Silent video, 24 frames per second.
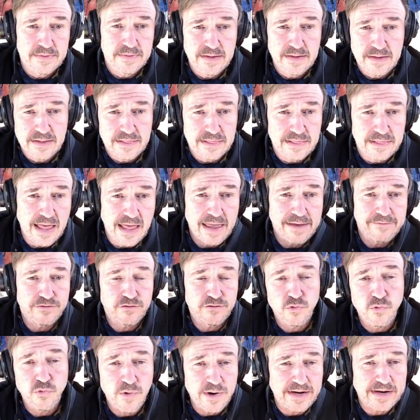live
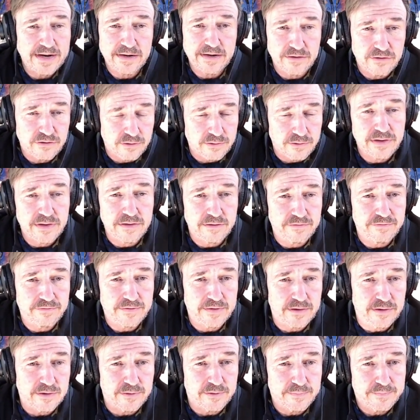tweeting during the
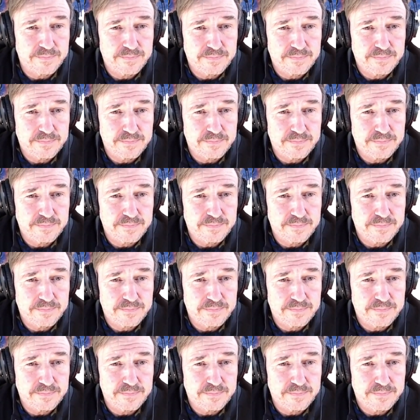film.